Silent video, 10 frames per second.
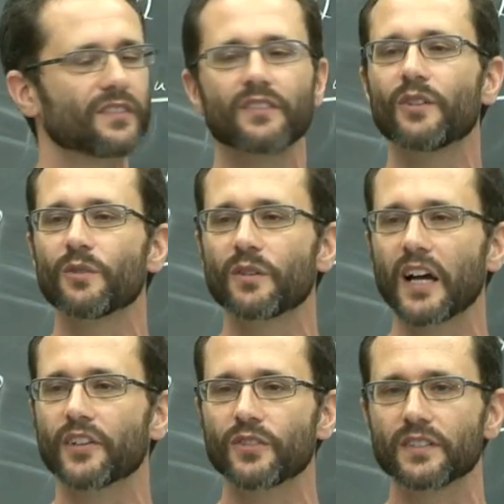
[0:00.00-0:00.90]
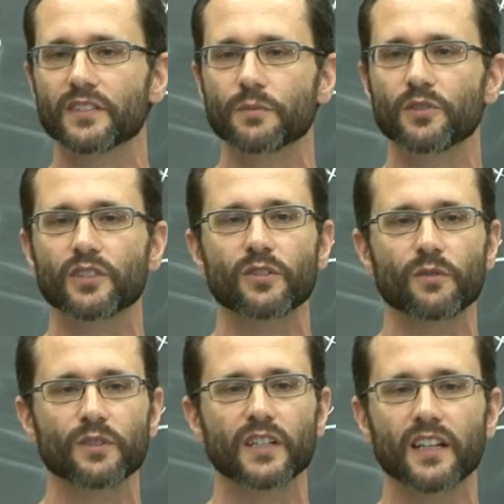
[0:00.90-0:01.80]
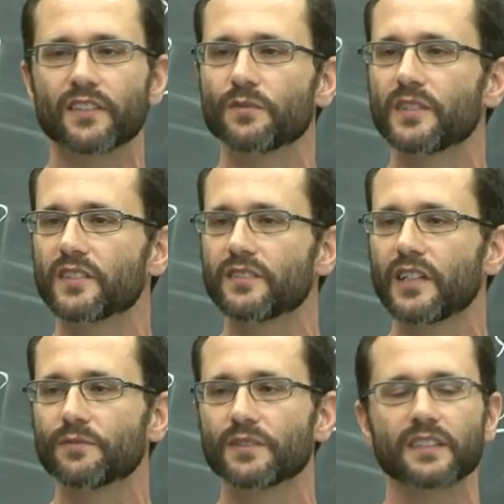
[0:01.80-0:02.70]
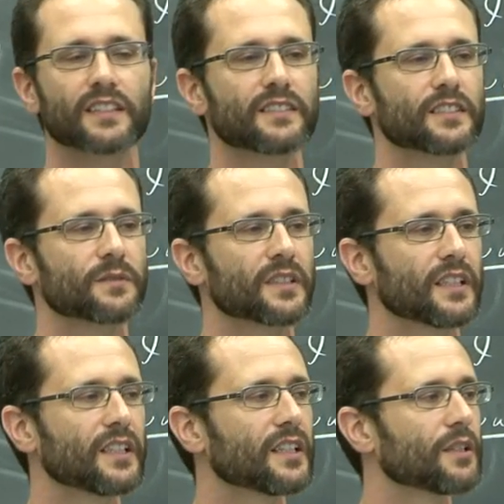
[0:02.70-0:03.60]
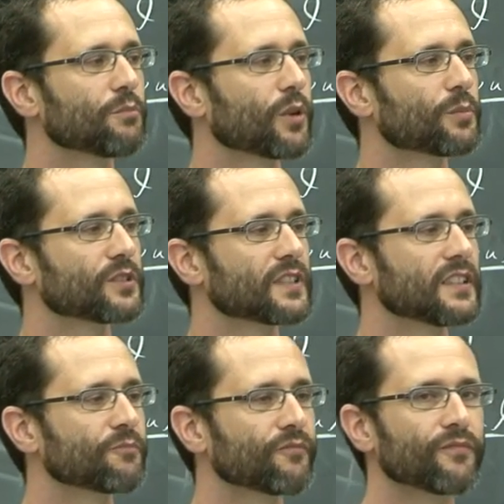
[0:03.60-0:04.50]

no actual distribution over cuts of this graph that has this property?